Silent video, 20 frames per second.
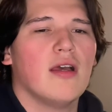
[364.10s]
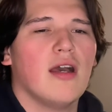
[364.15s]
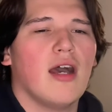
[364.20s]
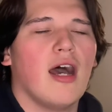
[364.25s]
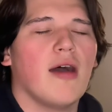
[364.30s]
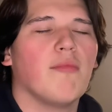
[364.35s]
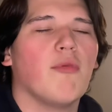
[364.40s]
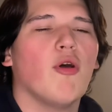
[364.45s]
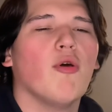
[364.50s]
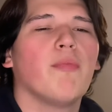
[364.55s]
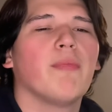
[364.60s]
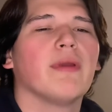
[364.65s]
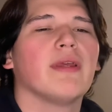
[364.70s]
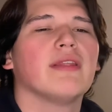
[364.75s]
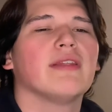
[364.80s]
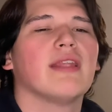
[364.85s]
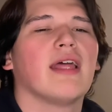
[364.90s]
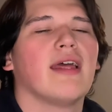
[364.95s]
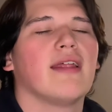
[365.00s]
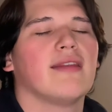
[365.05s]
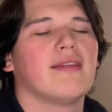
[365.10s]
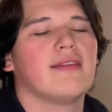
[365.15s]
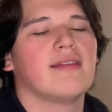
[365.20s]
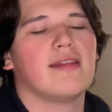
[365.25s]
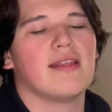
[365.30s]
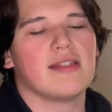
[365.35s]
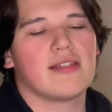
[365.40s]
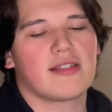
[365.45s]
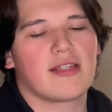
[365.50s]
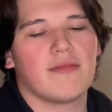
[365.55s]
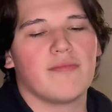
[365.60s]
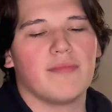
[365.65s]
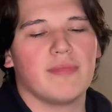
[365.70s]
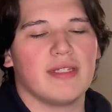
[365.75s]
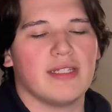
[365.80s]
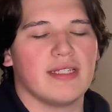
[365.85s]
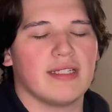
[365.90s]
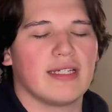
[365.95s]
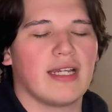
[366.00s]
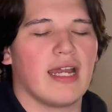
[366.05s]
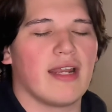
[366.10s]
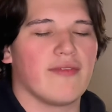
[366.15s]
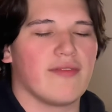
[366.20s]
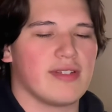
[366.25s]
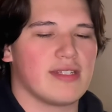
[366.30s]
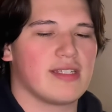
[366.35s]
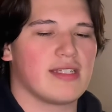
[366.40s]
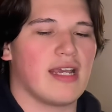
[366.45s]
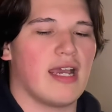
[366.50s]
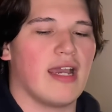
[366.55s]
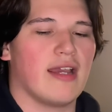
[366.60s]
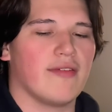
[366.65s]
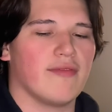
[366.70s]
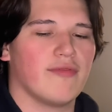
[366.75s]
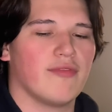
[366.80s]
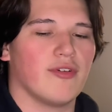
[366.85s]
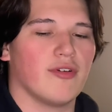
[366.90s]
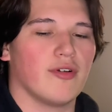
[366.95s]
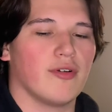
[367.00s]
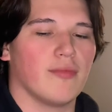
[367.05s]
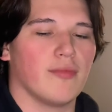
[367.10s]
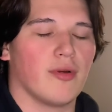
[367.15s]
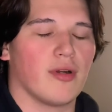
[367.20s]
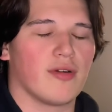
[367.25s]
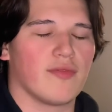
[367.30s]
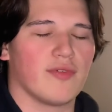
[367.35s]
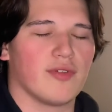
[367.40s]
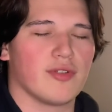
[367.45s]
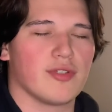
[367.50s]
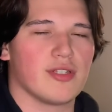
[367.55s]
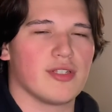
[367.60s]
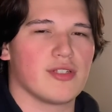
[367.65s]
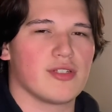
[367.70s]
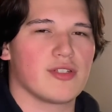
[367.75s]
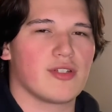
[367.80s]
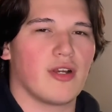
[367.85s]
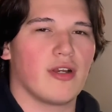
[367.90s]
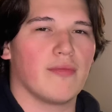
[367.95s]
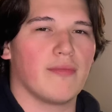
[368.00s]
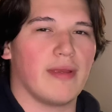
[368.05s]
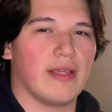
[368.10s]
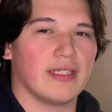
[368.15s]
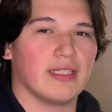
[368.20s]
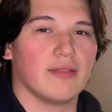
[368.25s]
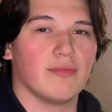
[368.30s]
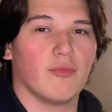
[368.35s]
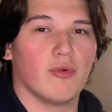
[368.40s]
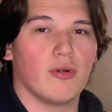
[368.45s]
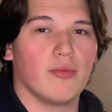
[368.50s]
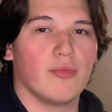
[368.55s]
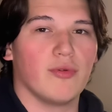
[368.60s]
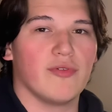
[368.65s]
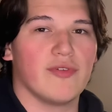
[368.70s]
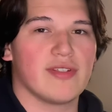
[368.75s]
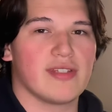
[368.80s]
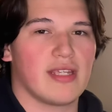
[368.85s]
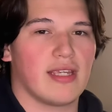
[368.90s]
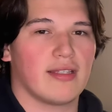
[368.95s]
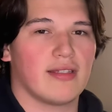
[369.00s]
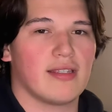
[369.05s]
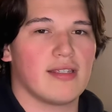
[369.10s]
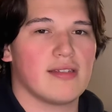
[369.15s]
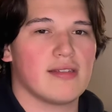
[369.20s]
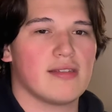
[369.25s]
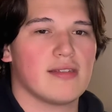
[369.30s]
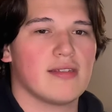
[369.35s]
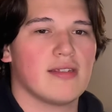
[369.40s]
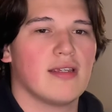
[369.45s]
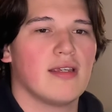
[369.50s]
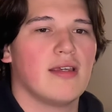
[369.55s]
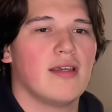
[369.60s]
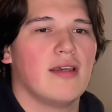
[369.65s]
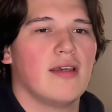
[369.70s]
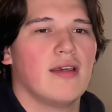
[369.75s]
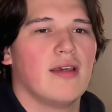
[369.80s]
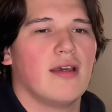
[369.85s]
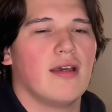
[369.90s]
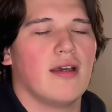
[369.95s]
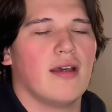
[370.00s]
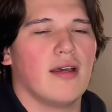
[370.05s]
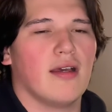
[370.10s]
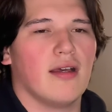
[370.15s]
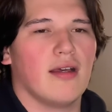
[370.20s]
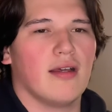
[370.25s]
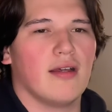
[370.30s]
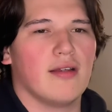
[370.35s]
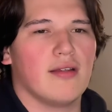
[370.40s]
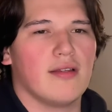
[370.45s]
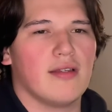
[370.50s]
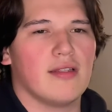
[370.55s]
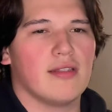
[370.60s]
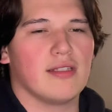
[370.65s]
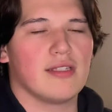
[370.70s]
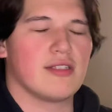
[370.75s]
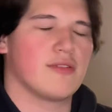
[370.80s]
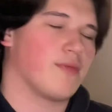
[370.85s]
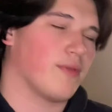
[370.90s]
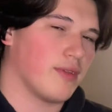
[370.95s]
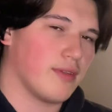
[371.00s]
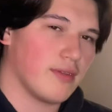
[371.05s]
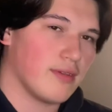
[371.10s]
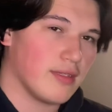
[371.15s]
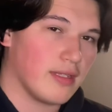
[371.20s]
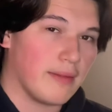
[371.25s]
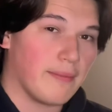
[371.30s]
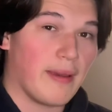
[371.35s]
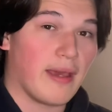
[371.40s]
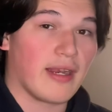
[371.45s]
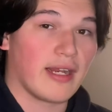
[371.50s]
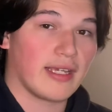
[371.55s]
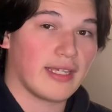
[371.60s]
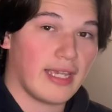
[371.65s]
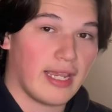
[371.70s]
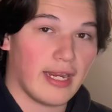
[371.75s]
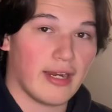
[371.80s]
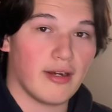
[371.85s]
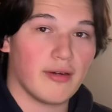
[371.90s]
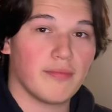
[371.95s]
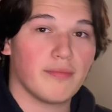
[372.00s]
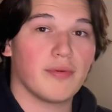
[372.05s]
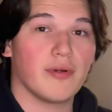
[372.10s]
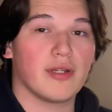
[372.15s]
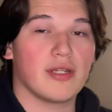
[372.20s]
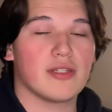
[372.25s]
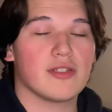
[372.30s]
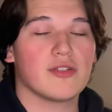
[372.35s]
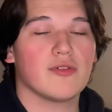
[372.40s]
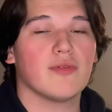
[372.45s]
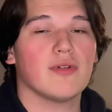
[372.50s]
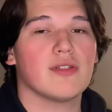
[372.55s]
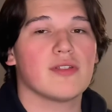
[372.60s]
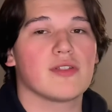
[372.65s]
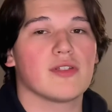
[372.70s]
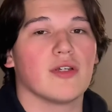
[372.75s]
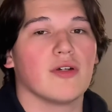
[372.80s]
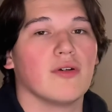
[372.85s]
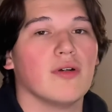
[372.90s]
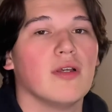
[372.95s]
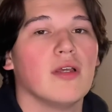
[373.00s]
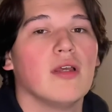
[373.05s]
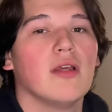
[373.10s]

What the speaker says: hoping that this can be kind of a sign for Marvel to start making more movies like this, at least with the amount of care put into it. So